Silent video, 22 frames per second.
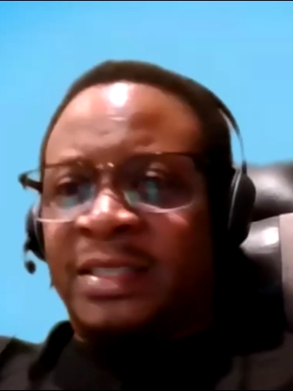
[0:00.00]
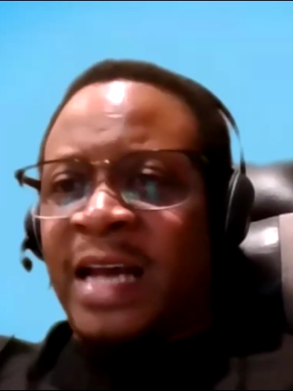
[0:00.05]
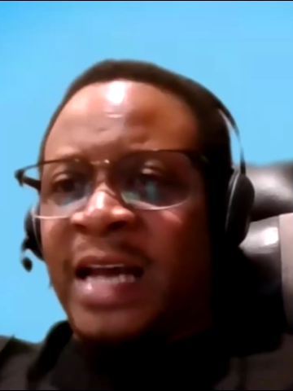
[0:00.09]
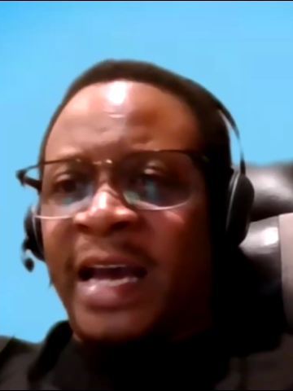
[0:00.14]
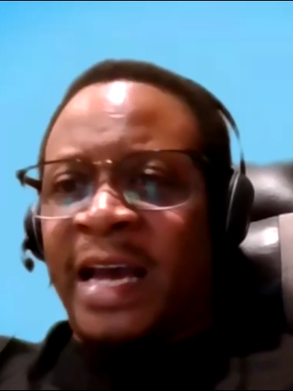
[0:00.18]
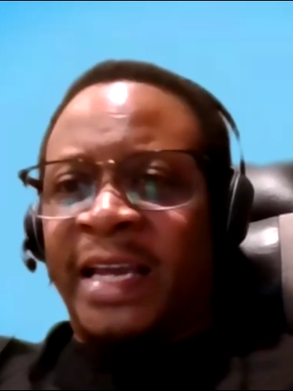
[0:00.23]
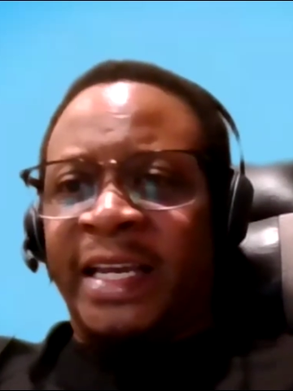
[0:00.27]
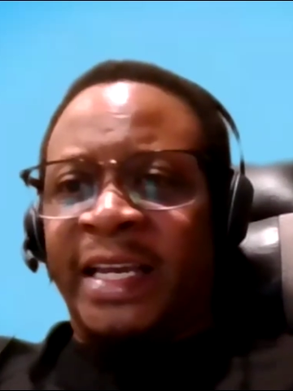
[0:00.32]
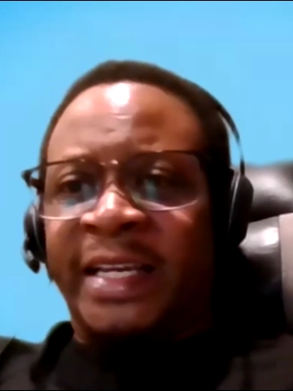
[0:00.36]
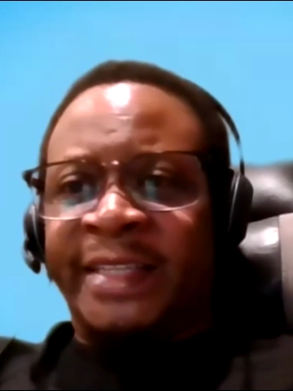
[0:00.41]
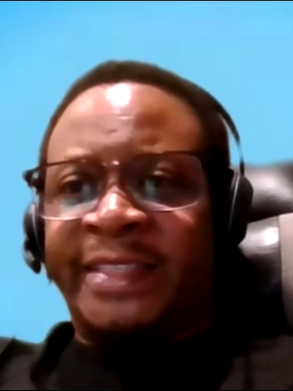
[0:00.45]

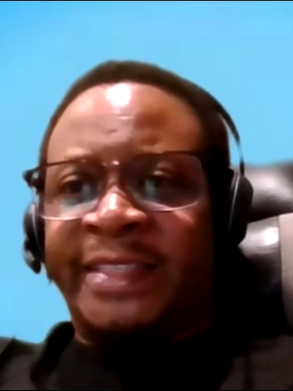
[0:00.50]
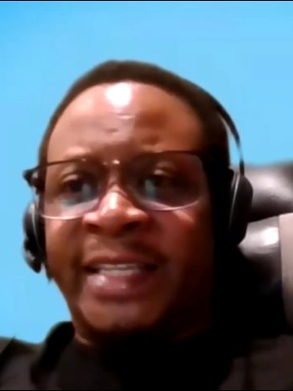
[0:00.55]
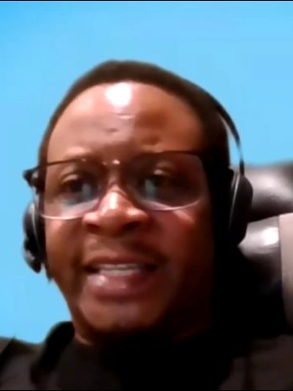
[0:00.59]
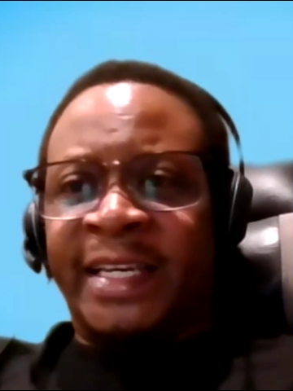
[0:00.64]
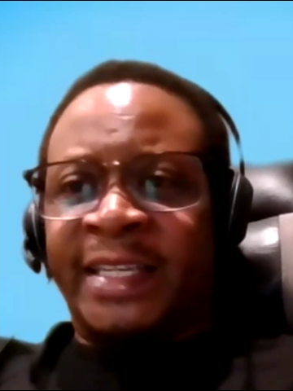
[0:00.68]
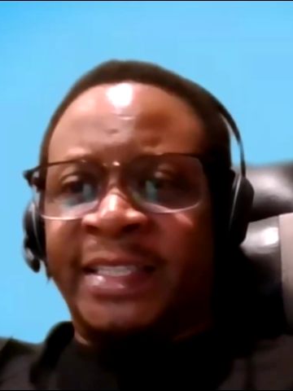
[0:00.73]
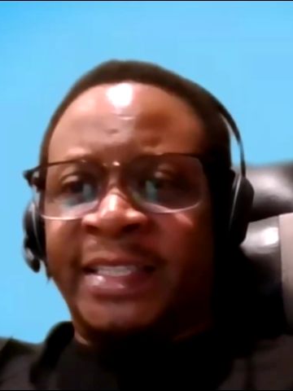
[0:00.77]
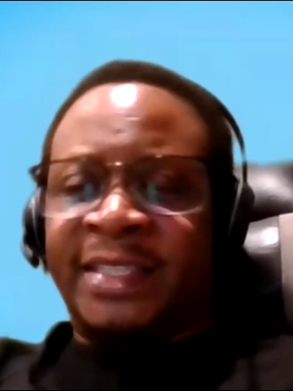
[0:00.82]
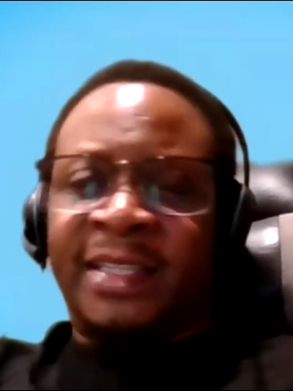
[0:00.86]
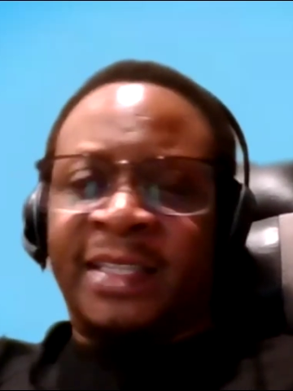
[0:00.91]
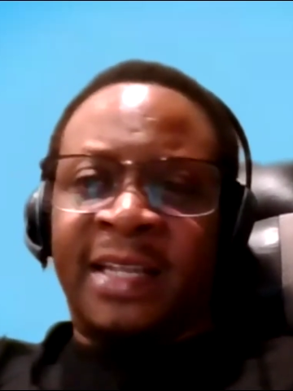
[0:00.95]
not easy
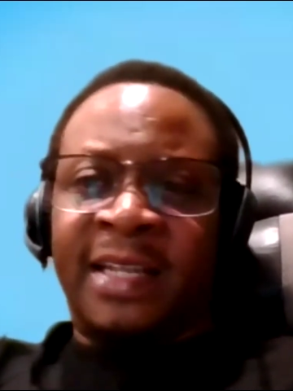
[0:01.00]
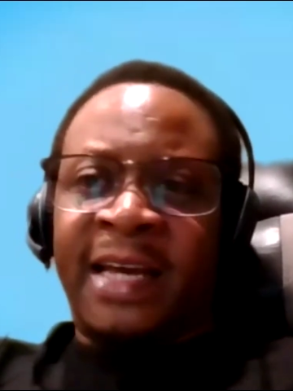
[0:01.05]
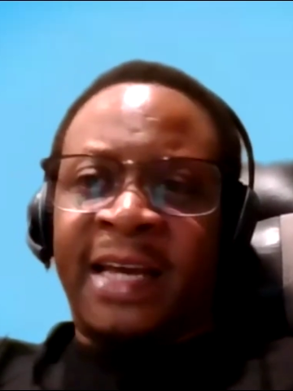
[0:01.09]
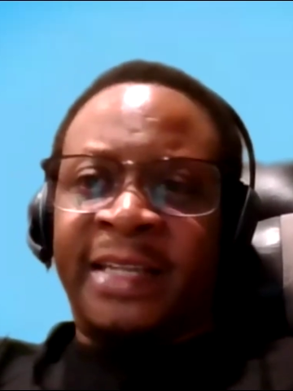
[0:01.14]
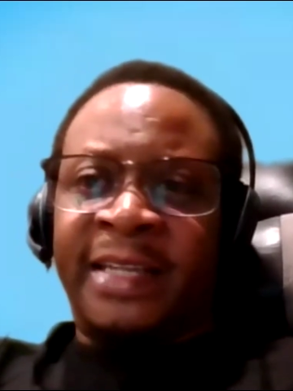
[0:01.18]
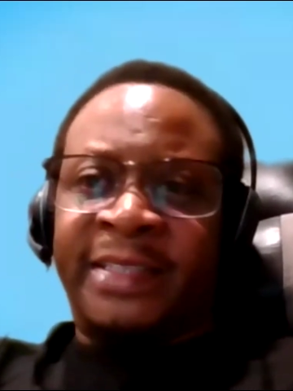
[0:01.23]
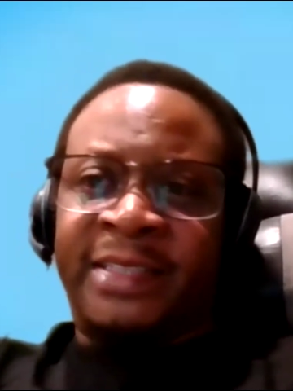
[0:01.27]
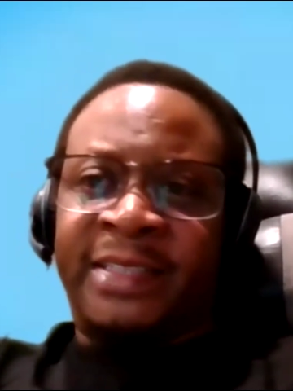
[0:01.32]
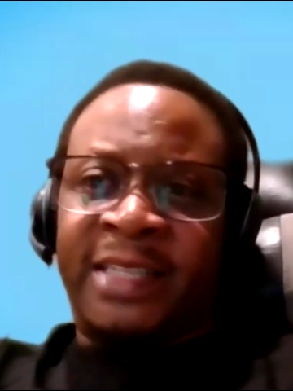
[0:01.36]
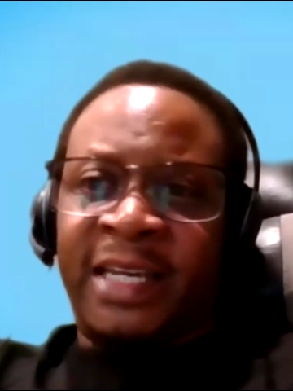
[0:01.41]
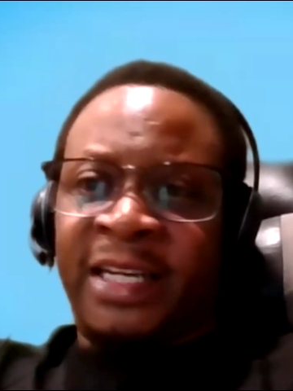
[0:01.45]
and it's a lot
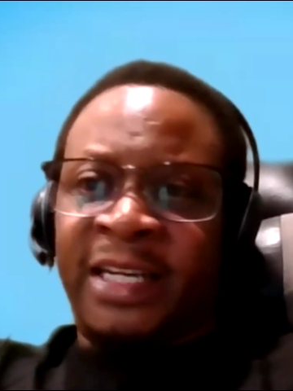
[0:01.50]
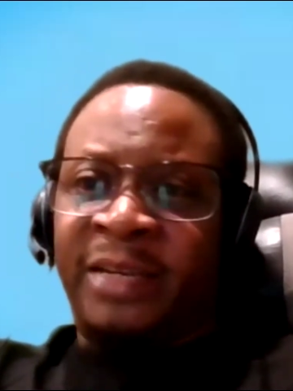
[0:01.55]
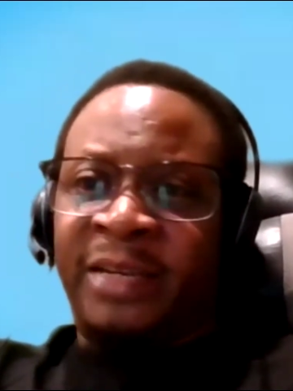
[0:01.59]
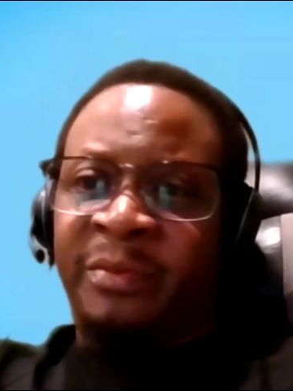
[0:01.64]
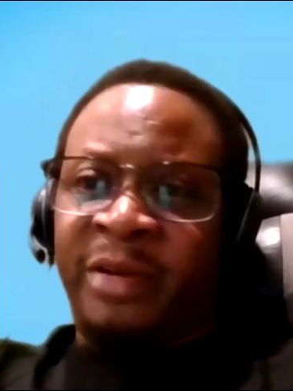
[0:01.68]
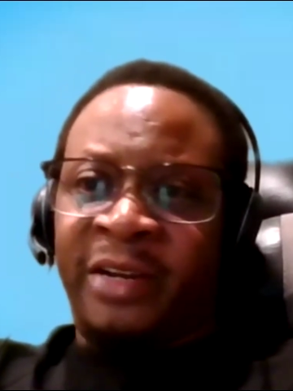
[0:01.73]
of study,